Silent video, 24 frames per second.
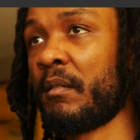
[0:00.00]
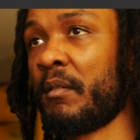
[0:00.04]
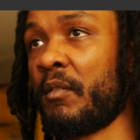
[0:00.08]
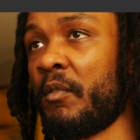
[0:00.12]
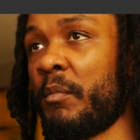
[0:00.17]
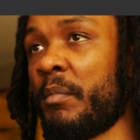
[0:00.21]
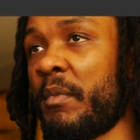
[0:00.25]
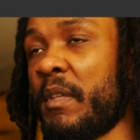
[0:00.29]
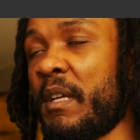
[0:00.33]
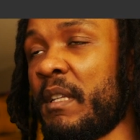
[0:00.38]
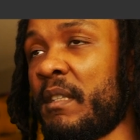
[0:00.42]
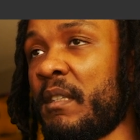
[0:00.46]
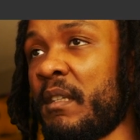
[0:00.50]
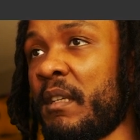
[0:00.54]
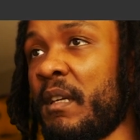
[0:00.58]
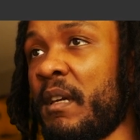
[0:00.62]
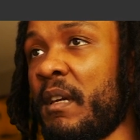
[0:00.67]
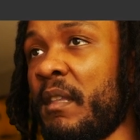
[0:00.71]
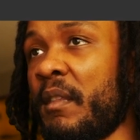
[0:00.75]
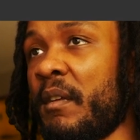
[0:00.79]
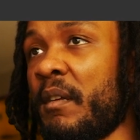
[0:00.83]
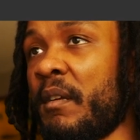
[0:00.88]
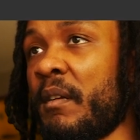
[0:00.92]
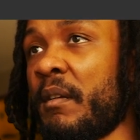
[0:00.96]
Put that
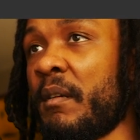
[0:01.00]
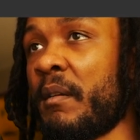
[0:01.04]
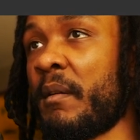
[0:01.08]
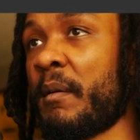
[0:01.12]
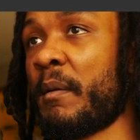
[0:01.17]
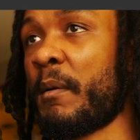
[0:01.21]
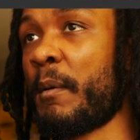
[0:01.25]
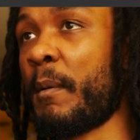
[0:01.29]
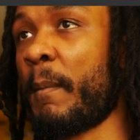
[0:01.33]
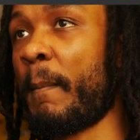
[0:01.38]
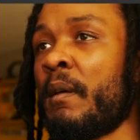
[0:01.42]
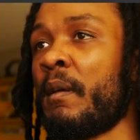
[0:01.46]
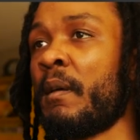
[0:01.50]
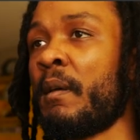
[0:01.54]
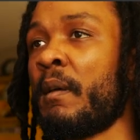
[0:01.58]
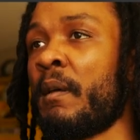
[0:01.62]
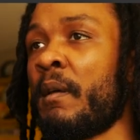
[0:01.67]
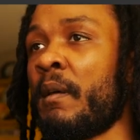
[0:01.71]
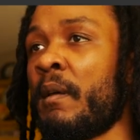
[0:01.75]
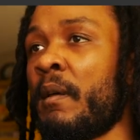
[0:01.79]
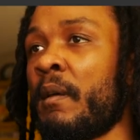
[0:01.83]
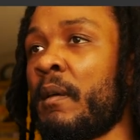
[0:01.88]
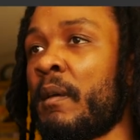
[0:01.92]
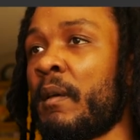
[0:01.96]
together.
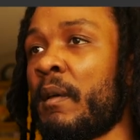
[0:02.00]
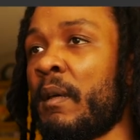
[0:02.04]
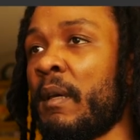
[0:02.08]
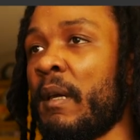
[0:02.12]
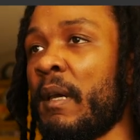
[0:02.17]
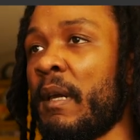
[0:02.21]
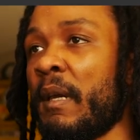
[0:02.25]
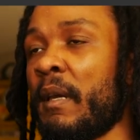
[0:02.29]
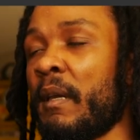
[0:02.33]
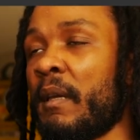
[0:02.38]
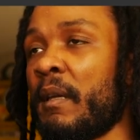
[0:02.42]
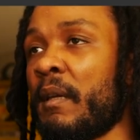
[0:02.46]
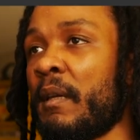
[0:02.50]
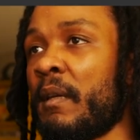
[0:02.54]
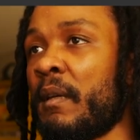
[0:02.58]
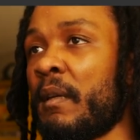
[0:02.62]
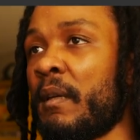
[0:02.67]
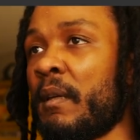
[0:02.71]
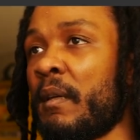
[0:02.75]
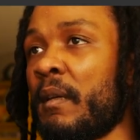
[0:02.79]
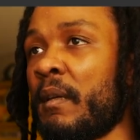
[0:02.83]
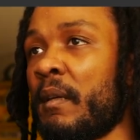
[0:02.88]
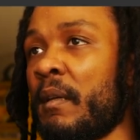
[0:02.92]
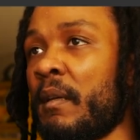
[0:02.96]
Okay.
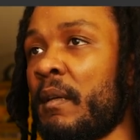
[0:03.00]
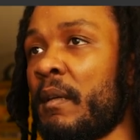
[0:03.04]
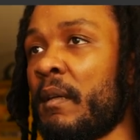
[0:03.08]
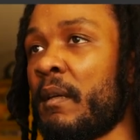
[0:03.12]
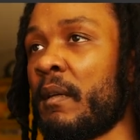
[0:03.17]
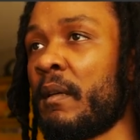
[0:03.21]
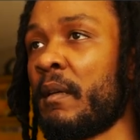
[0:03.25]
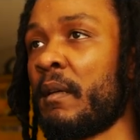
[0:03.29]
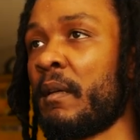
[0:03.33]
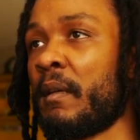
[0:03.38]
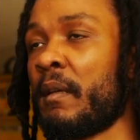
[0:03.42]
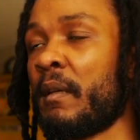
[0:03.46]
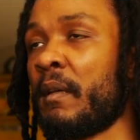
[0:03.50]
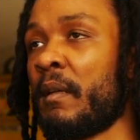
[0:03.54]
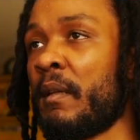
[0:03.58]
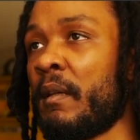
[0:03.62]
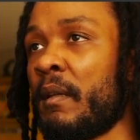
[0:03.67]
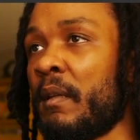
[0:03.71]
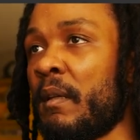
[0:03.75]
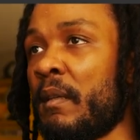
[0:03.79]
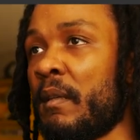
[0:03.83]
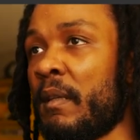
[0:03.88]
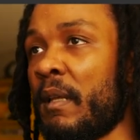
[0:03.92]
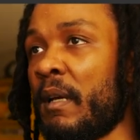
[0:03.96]

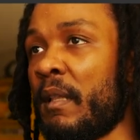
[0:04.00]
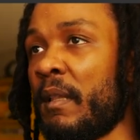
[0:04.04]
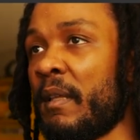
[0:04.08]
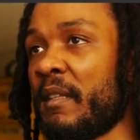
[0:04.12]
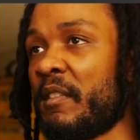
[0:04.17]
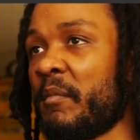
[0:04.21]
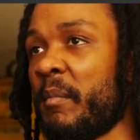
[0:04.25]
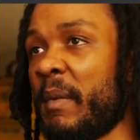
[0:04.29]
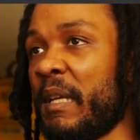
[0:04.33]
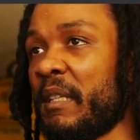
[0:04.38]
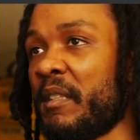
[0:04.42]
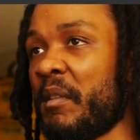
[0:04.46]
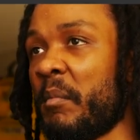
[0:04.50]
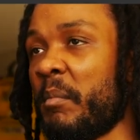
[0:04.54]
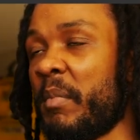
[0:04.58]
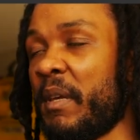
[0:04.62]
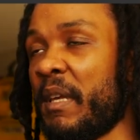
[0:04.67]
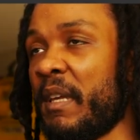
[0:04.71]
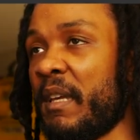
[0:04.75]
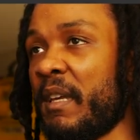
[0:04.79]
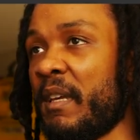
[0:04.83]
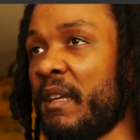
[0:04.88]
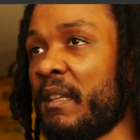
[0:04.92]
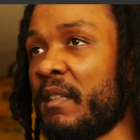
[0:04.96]
Now let's make the
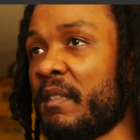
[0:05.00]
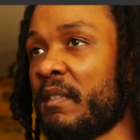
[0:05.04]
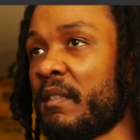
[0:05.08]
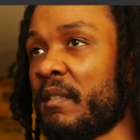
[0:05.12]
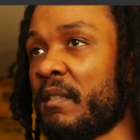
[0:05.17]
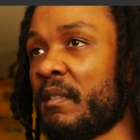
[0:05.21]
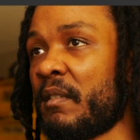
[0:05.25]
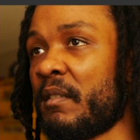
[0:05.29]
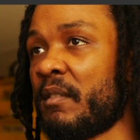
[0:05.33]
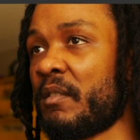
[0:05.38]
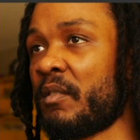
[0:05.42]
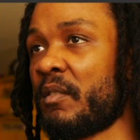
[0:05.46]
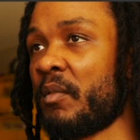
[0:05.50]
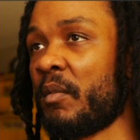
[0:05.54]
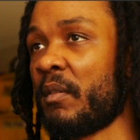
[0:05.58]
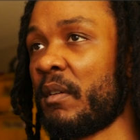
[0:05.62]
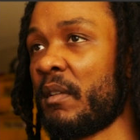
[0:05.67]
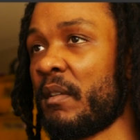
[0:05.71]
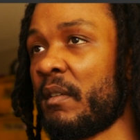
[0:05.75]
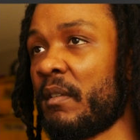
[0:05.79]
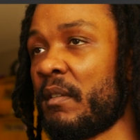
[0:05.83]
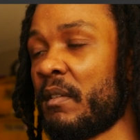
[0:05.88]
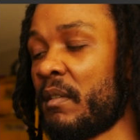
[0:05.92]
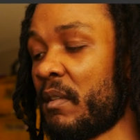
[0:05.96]
pants sort
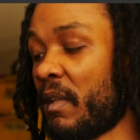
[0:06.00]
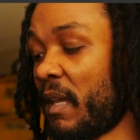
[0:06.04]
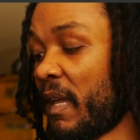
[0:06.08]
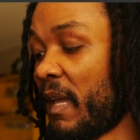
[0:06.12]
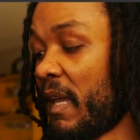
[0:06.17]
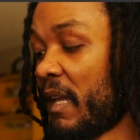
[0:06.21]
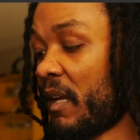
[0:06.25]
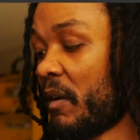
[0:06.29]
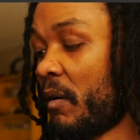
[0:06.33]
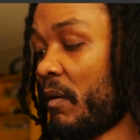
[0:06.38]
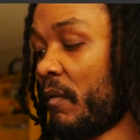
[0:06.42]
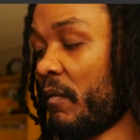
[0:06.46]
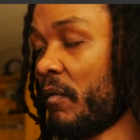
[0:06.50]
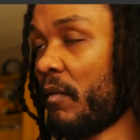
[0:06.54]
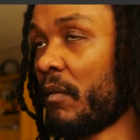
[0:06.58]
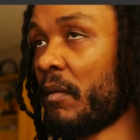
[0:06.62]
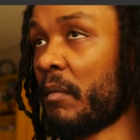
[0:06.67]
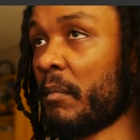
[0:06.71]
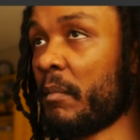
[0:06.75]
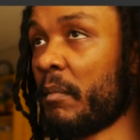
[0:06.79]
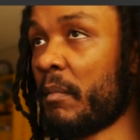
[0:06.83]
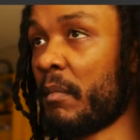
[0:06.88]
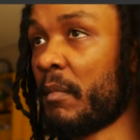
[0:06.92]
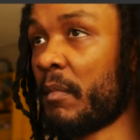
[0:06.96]
of hang over
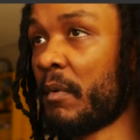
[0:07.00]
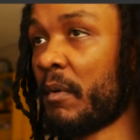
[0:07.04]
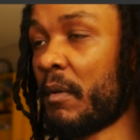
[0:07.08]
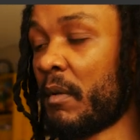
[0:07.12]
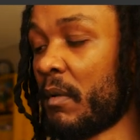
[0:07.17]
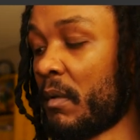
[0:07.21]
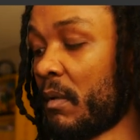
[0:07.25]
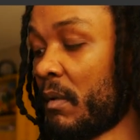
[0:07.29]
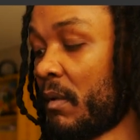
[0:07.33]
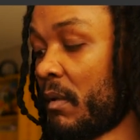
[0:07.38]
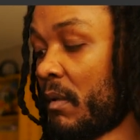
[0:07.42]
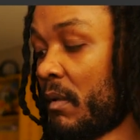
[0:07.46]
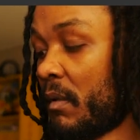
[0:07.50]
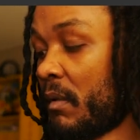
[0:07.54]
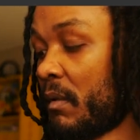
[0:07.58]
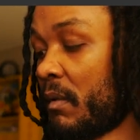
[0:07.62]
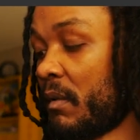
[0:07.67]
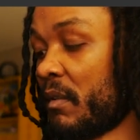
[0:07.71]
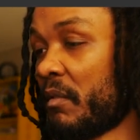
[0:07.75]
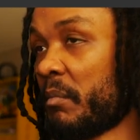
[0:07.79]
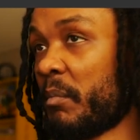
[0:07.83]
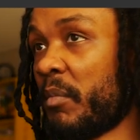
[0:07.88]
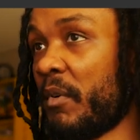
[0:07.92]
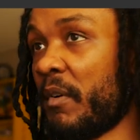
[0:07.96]
them.
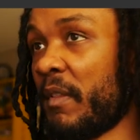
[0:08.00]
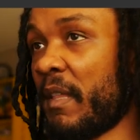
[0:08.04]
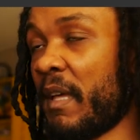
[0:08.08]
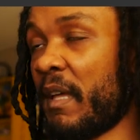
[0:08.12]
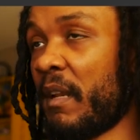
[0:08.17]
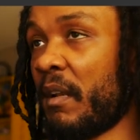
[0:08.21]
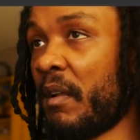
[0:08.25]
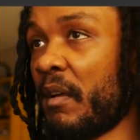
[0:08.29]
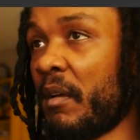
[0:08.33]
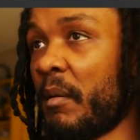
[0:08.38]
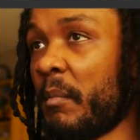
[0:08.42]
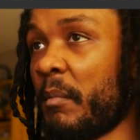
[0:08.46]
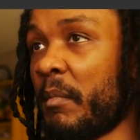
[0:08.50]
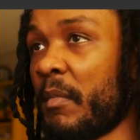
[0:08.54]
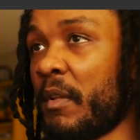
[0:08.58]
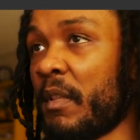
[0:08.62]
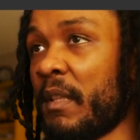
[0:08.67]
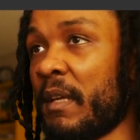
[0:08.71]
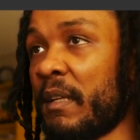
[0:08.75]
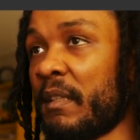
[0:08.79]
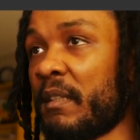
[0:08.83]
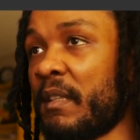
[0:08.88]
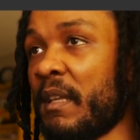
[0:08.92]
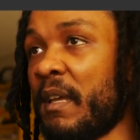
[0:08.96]
Let's pull that up
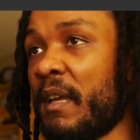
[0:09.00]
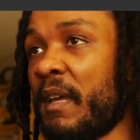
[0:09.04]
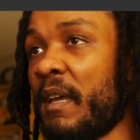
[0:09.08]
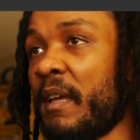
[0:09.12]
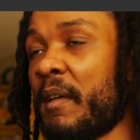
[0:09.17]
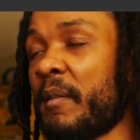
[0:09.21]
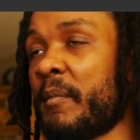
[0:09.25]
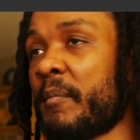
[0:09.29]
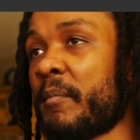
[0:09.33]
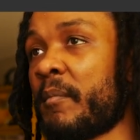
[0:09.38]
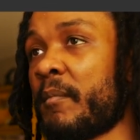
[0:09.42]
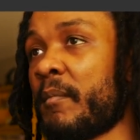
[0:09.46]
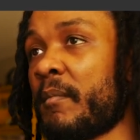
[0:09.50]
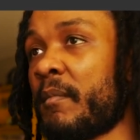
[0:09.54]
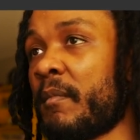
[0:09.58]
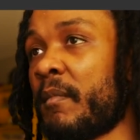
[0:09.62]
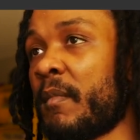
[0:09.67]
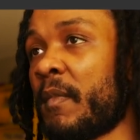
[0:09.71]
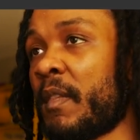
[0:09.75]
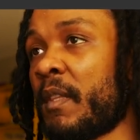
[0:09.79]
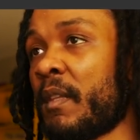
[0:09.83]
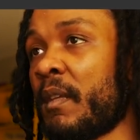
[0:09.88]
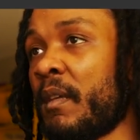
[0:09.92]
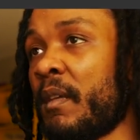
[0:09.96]
like that.
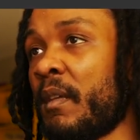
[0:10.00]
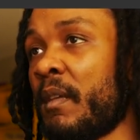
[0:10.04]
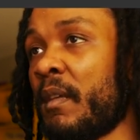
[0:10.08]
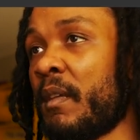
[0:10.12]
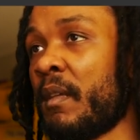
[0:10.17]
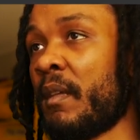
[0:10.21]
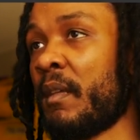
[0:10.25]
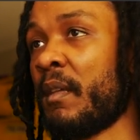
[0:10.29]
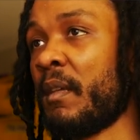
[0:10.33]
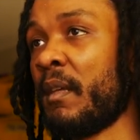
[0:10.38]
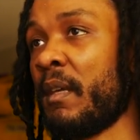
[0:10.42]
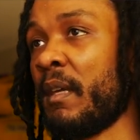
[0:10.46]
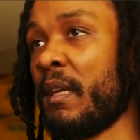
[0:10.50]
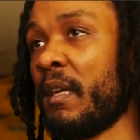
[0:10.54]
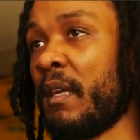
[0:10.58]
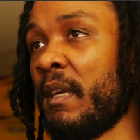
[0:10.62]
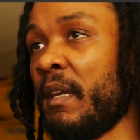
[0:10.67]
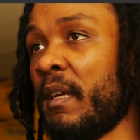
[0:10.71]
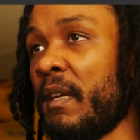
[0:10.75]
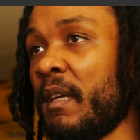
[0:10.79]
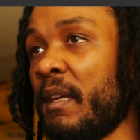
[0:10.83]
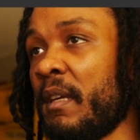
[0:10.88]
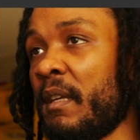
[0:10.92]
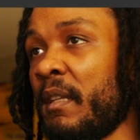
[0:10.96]

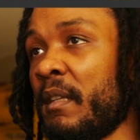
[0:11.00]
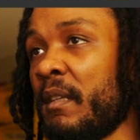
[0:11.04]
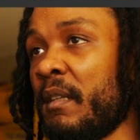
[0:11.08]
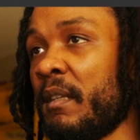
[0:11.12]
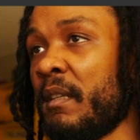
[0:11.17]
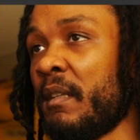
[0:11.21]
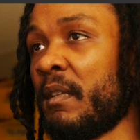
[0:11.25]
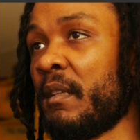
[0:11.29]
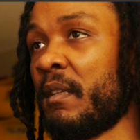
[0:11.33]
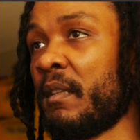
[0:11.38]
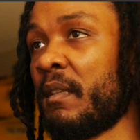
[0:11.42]
And